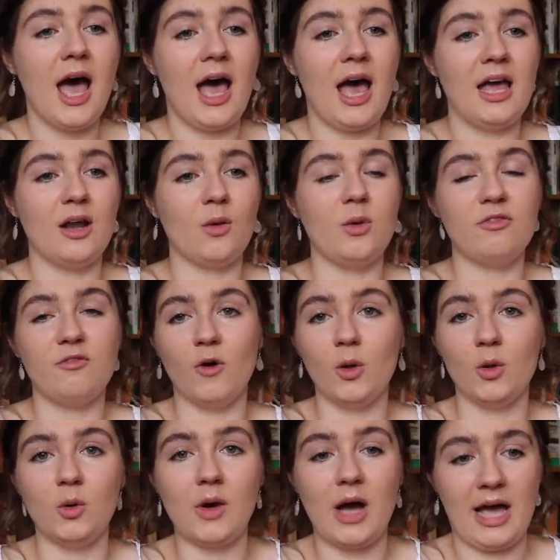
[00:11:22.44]
and we
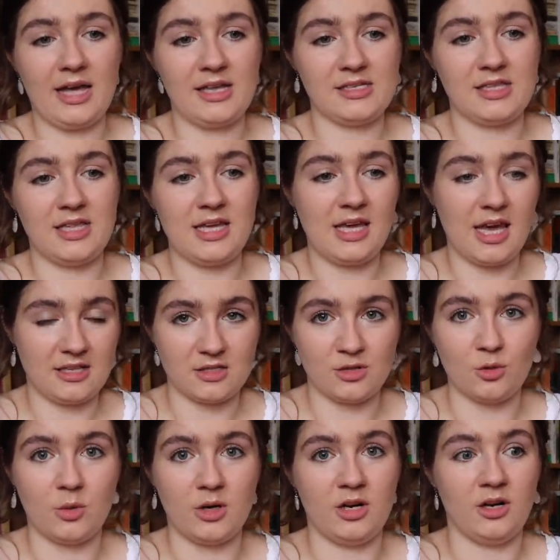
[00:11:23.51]
follow as they get to
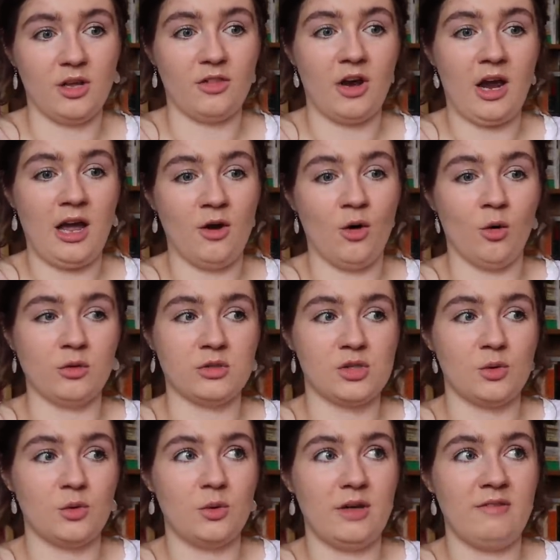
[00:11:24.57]
know one another and
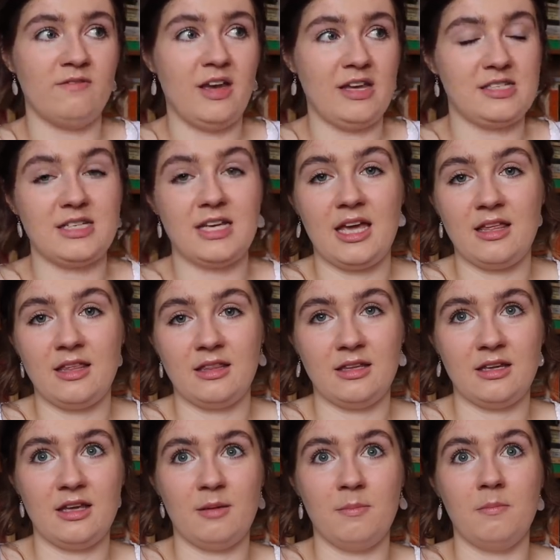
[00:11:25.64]
also investigate
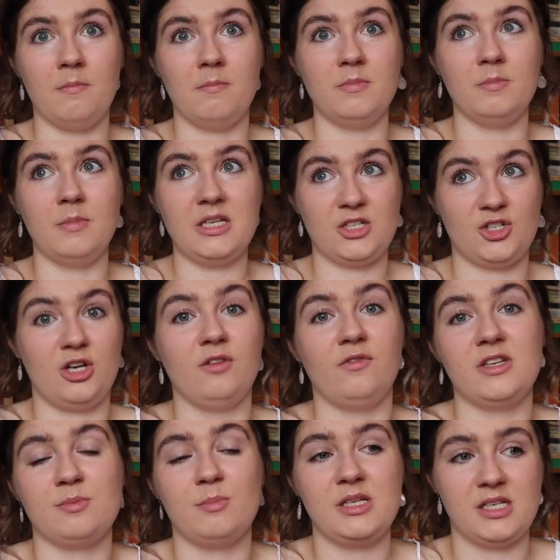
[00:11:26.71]
the mystery of
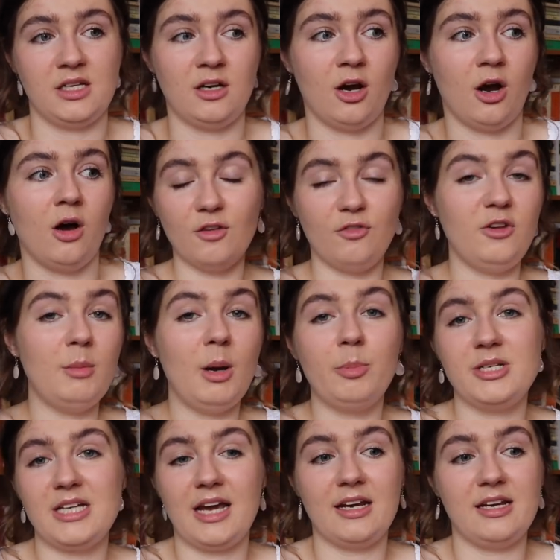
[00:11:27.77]
this missing girl. The female
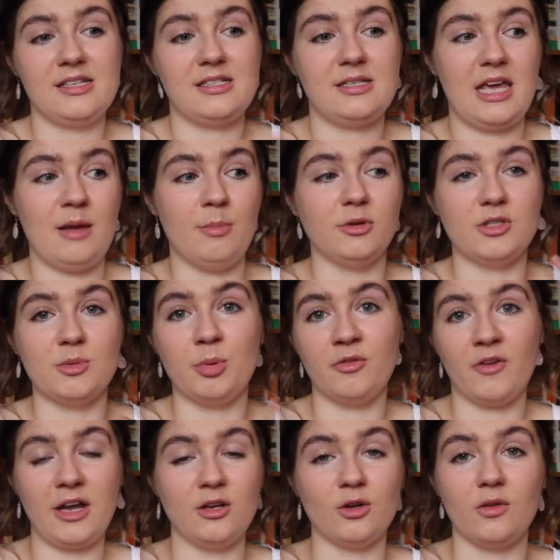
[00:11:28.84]
protagonist is able to
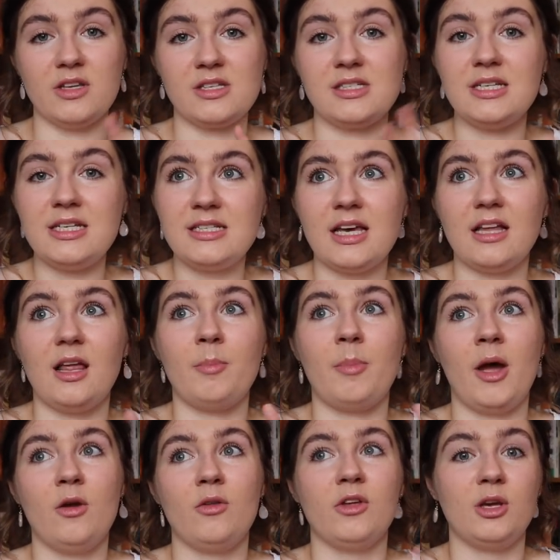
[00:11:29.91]
provide all this detail
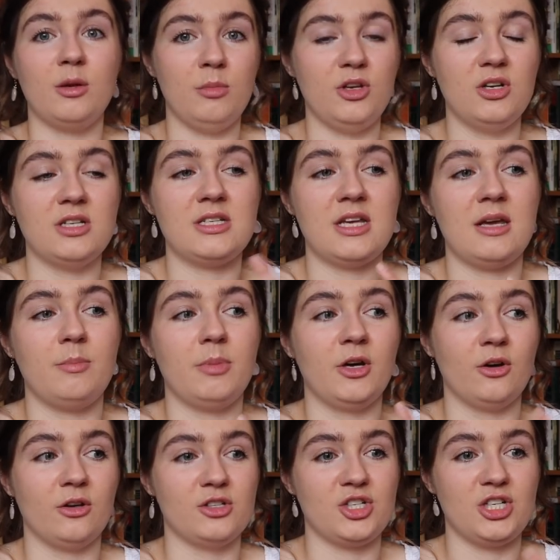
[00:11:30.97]
about the community
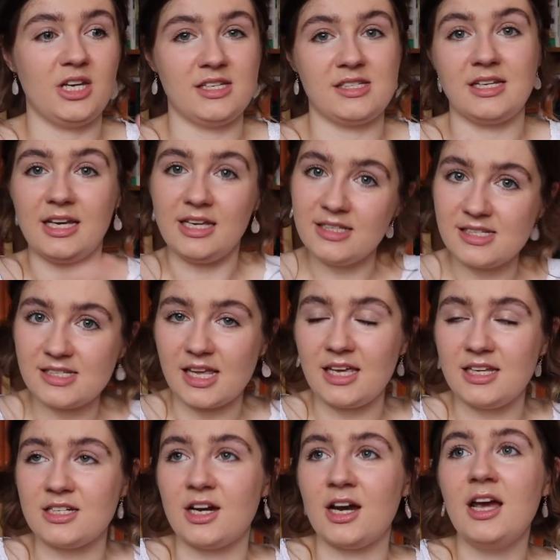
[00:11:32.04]
because she is an
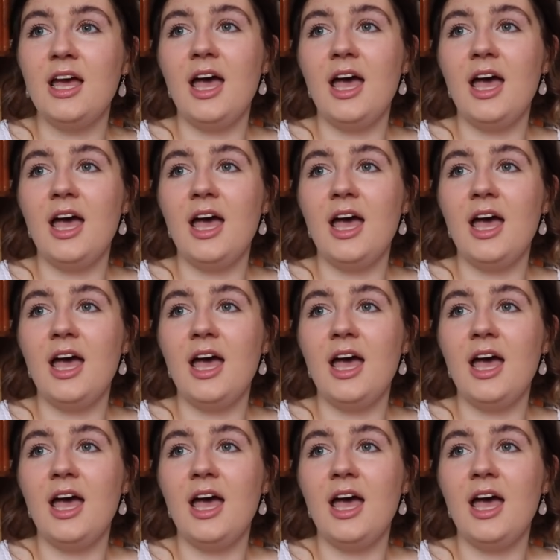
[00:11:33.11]
insider,